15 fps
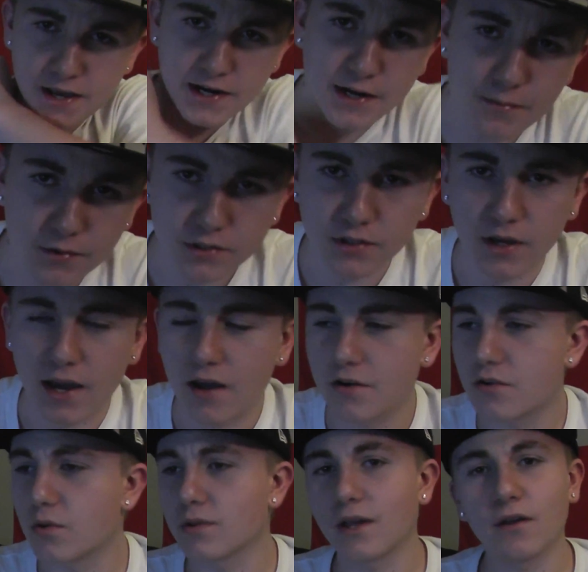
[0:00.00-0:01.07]
hitting him with the, I don't
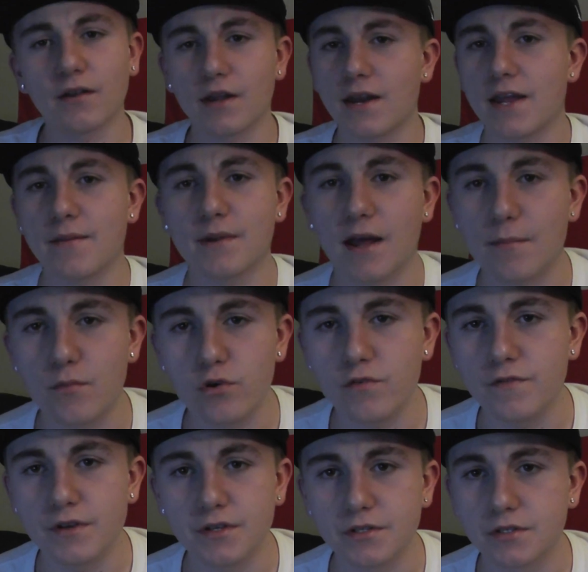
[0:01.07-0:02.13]
even know what the hell the name of that
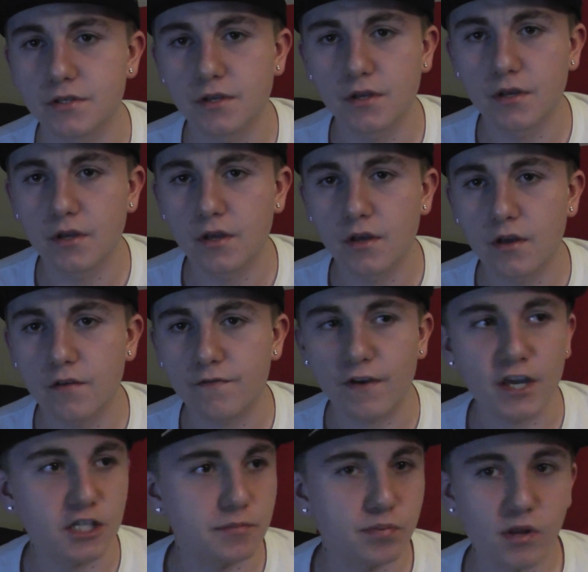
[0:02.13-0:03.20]
move is.
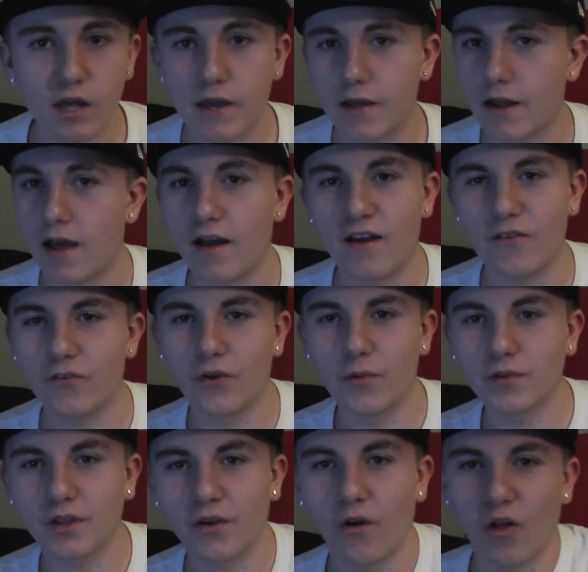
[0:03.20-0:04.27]
Face plant? I don't know
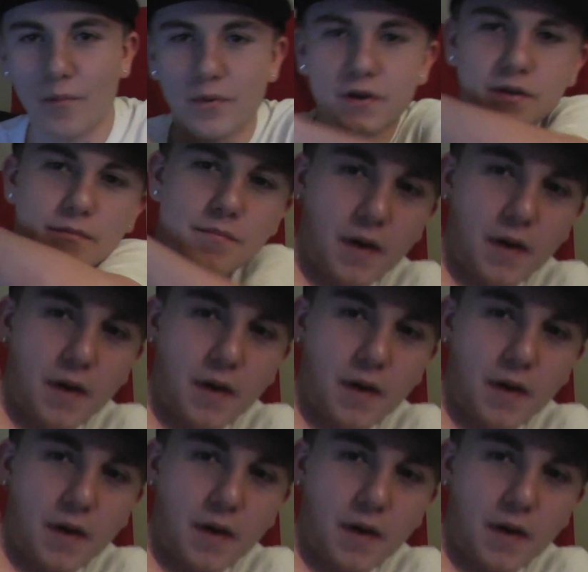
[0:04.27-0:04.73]
what they call it, but